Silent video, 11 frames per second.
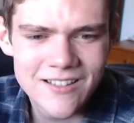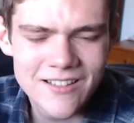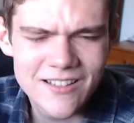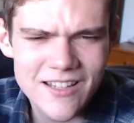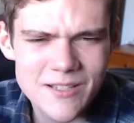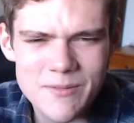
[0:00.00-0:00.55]

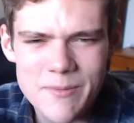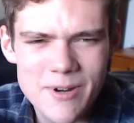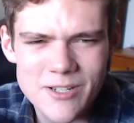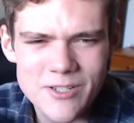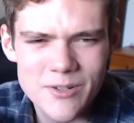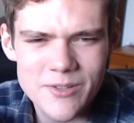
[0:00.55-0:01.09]
that's my
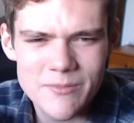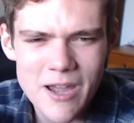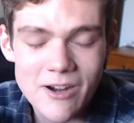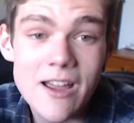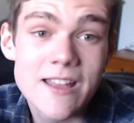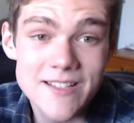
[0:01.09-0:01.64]
parents' show in the
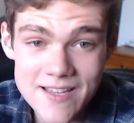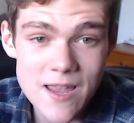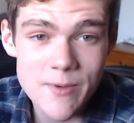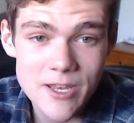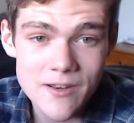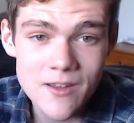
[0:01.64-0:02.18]
background. And
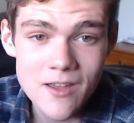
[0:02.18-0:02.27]
salmon.